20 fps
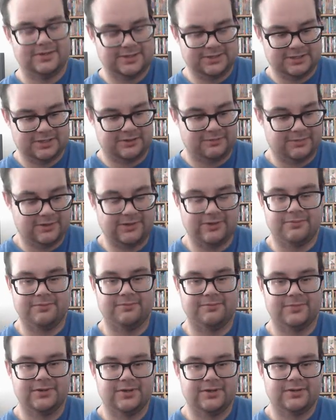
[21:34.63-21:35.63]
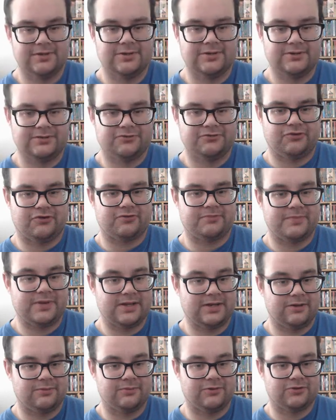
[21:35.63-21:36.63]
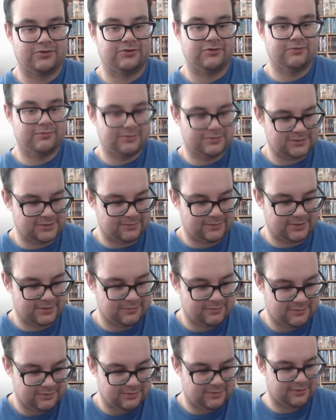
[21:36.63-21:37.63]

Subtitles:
Is he going to become Darkman number 2 or something?